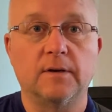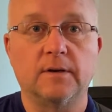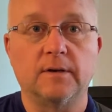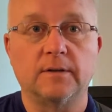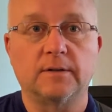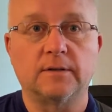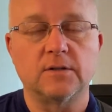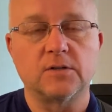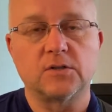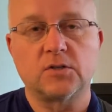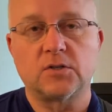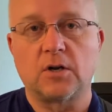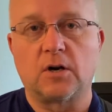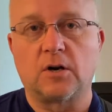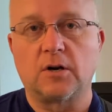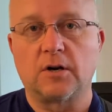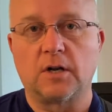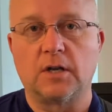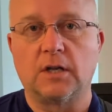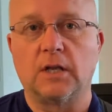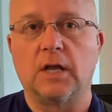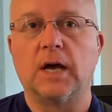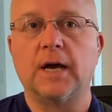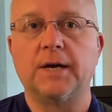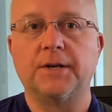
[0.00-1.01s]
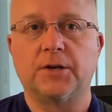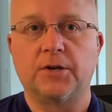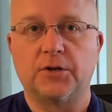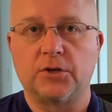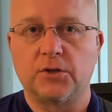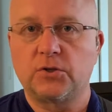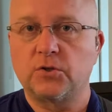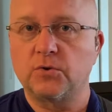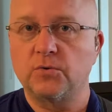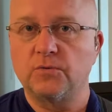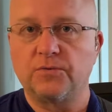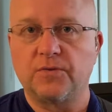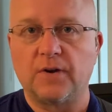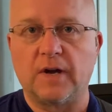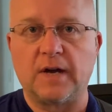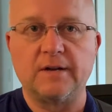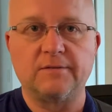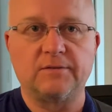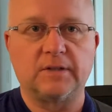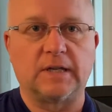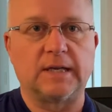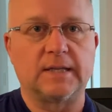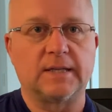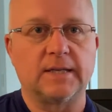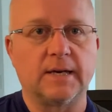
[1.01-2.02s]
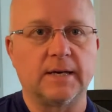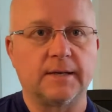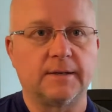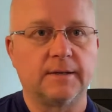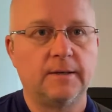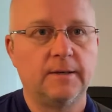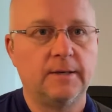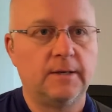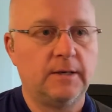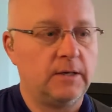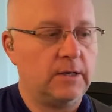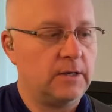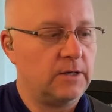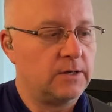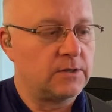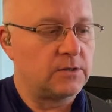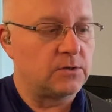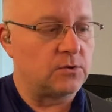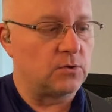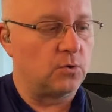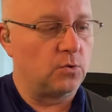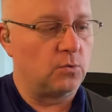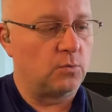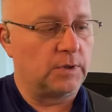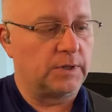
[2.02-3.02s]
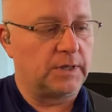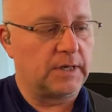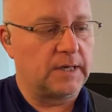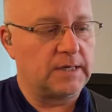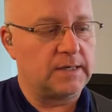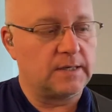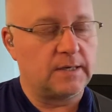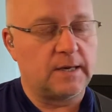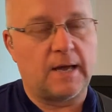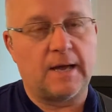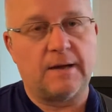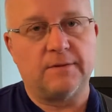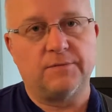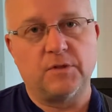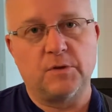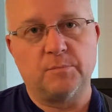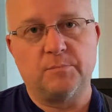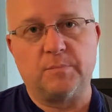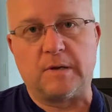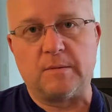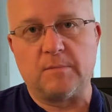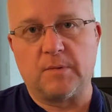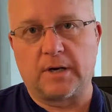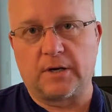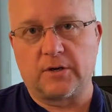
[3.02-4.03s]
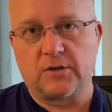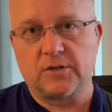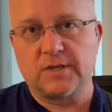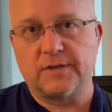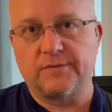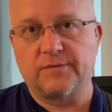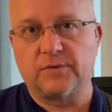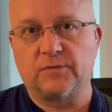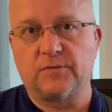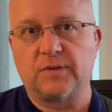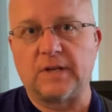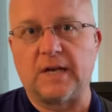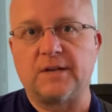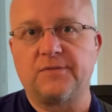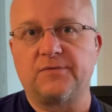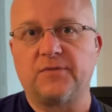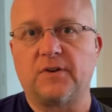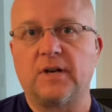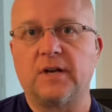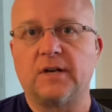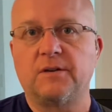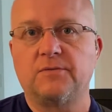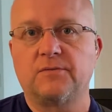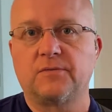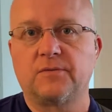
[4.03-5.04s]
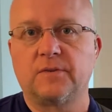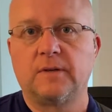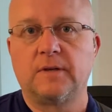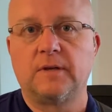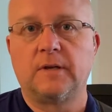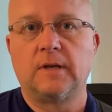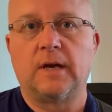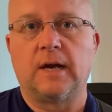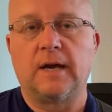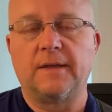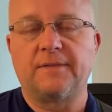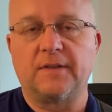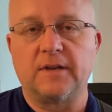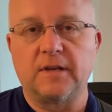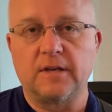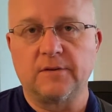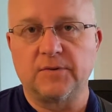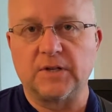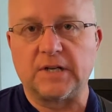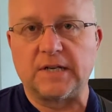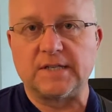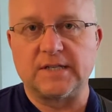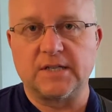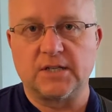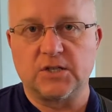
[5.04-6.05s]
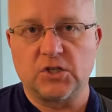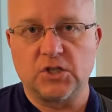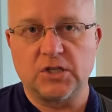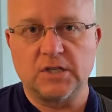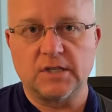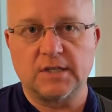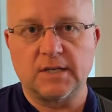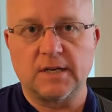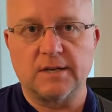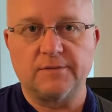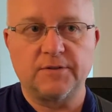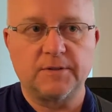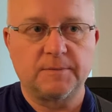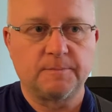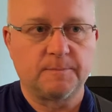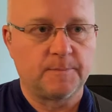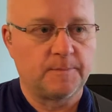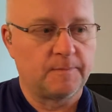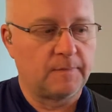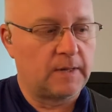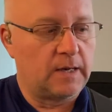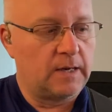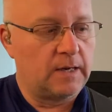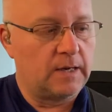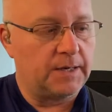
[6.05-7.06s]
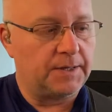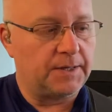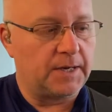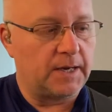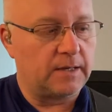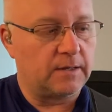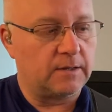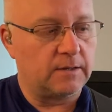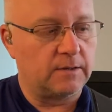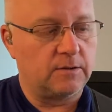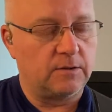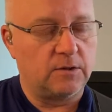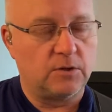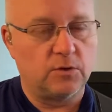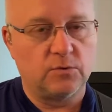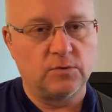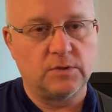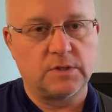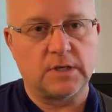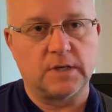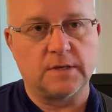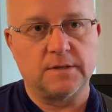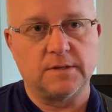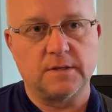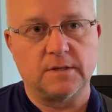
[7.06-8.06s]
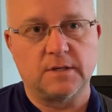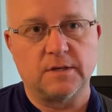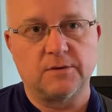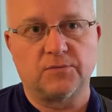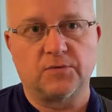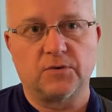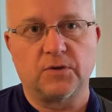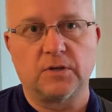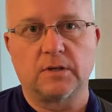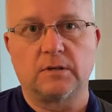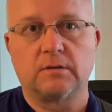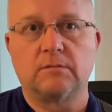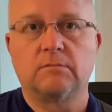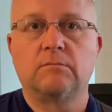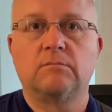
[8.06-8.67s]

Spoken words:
to start a line on a 2/5 like that. So when I have the B minor 7 flat 5, I think of it as a G7, and I can use the different